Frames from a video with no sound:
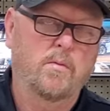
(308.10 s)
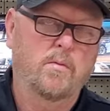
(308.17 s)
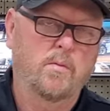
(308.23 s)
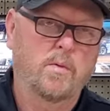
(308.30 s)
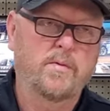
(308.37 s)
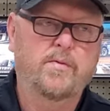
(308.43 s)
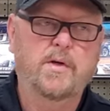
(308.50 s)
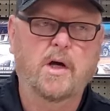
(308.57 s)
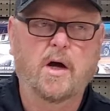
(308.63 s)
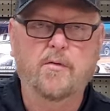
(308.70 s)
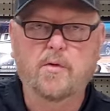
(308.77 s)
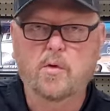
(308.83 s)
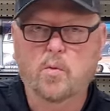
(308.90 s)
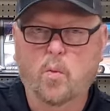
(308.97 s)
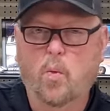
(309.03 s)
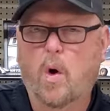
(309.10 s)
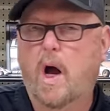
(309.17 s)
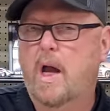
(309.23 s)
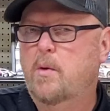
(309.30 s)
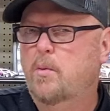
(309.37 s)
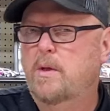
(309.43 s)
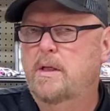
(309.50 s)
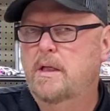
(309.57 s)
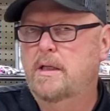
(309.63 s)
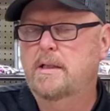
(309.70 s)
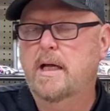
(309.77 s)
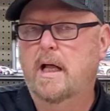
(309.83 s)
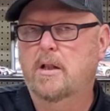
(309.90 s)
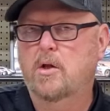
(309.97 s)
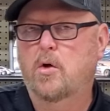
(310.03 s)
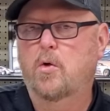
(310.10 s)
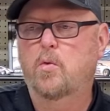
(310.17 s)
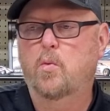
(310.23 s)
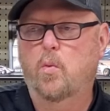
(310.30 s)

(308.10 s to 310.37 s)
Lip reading: We've covered why we need that load.